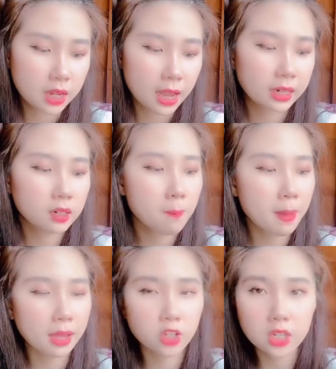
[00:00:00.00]
and at the
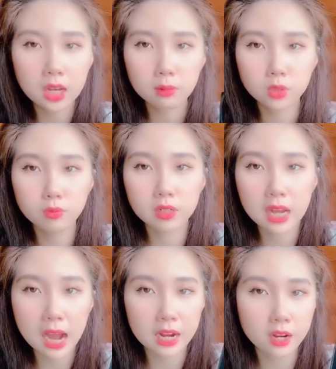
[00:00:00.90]
back she comes with a
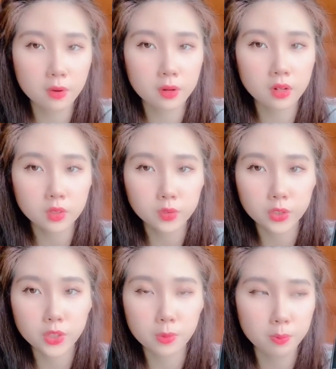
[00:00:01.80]
card area for
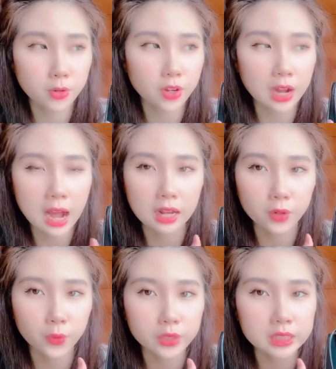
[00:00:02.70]
you to put your card
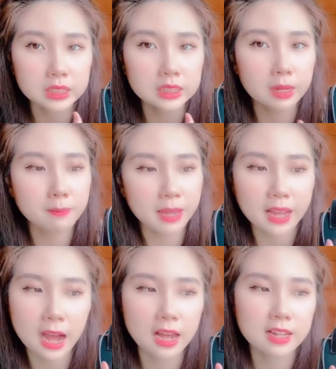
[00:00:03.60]
holder like
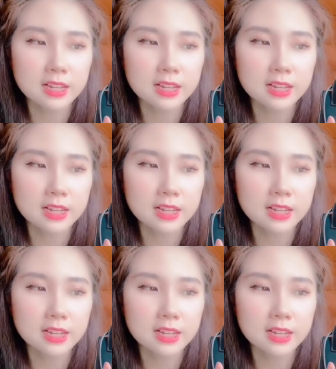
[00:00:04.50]
bank card